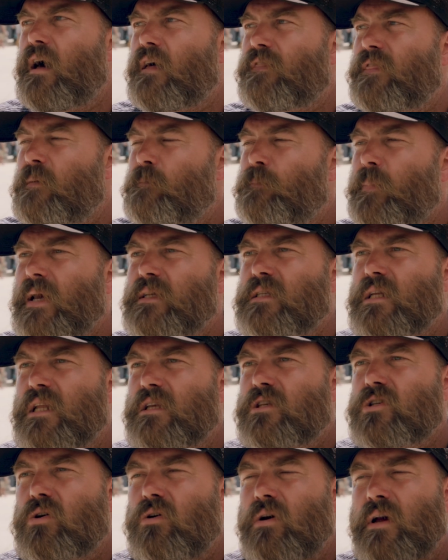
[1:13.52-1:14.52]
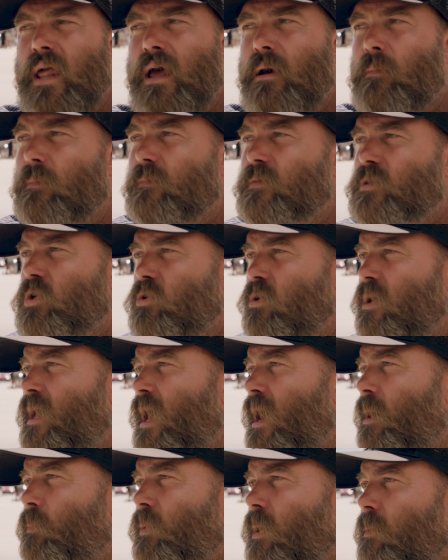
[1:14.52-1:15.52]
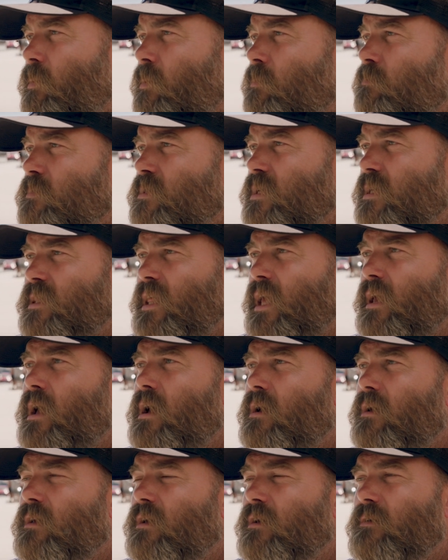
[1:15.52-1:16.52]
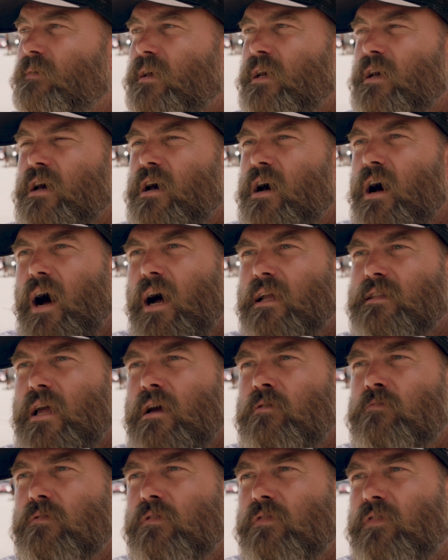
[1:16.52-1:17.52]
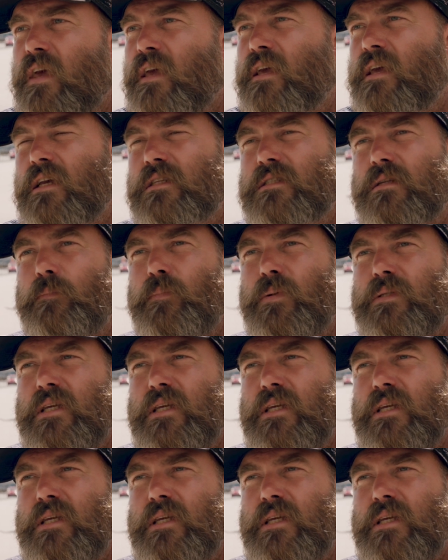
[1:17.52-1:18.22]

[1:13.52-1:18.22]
I think basically sorting out problems. I don't think it's